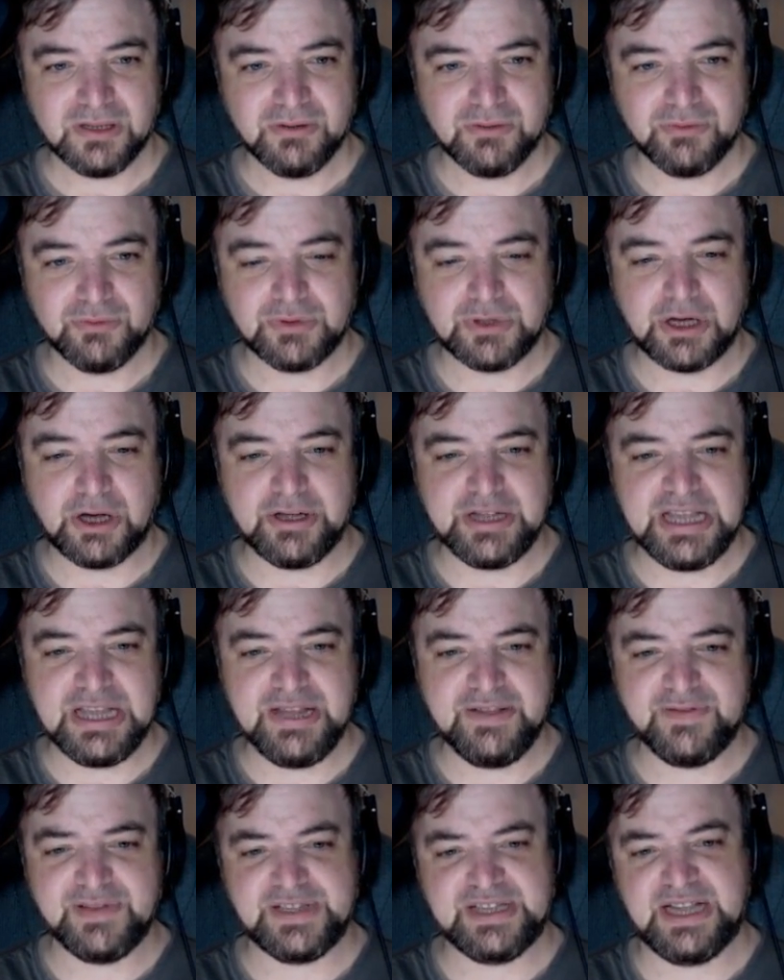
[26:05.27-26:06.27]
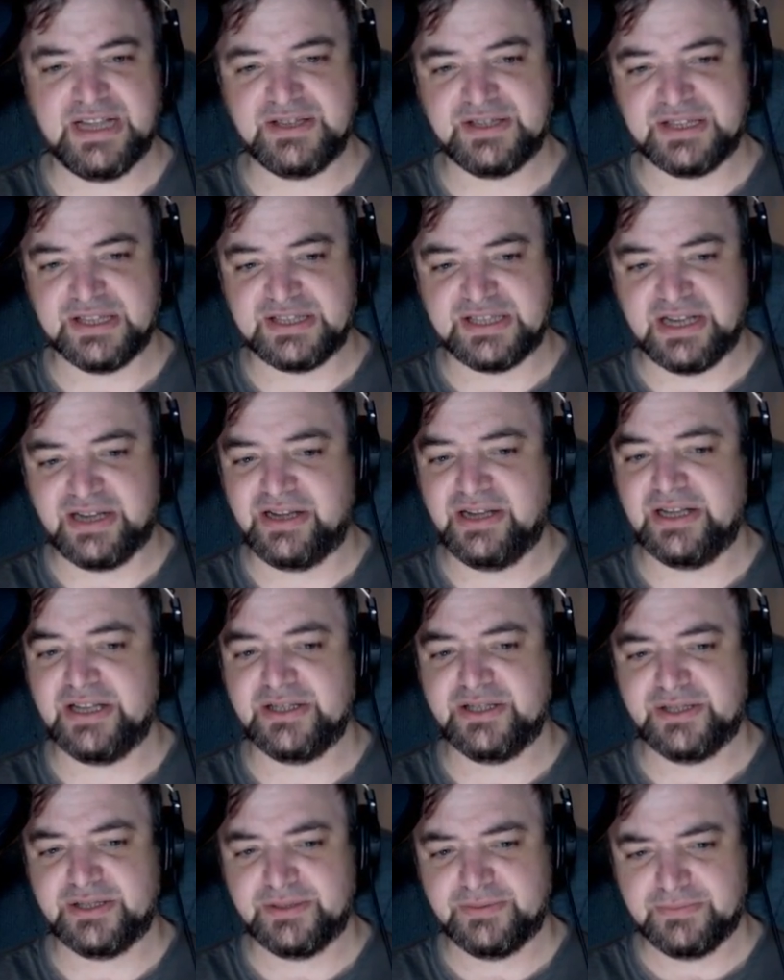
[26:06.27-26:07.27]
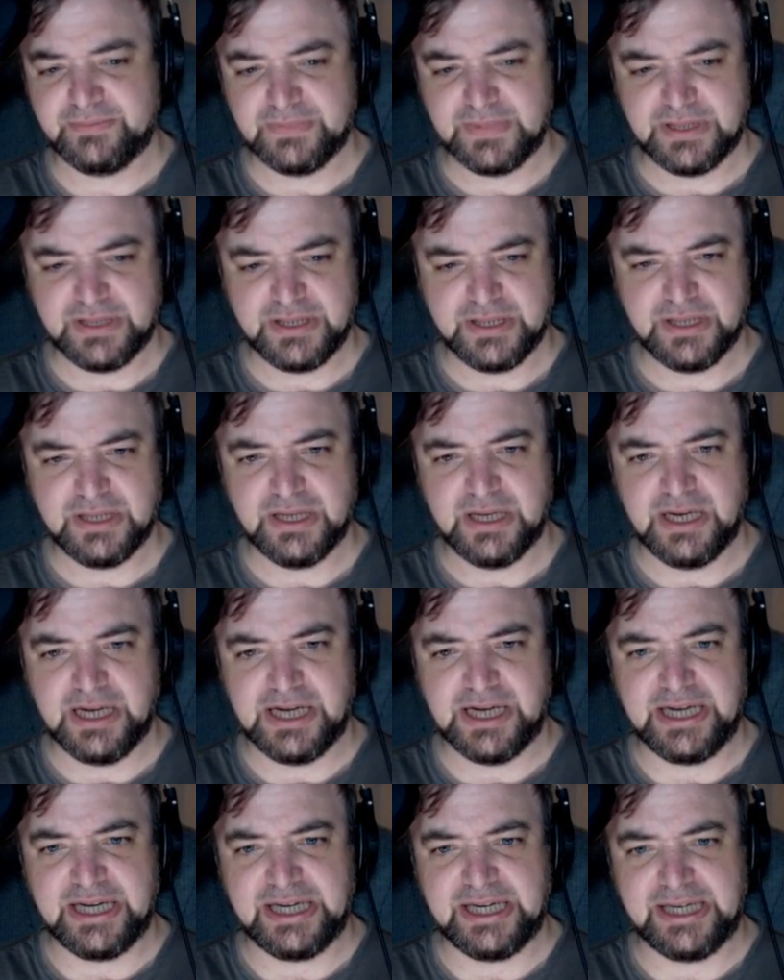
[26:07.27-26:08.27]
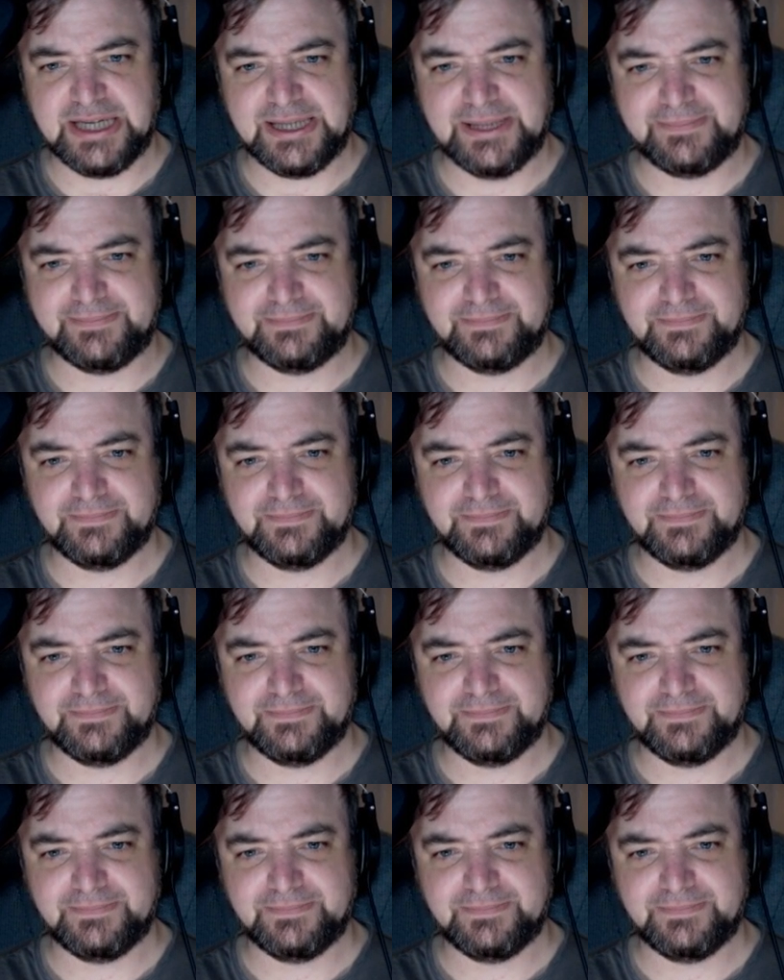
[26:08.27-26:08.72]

We've got Eve set as the target. I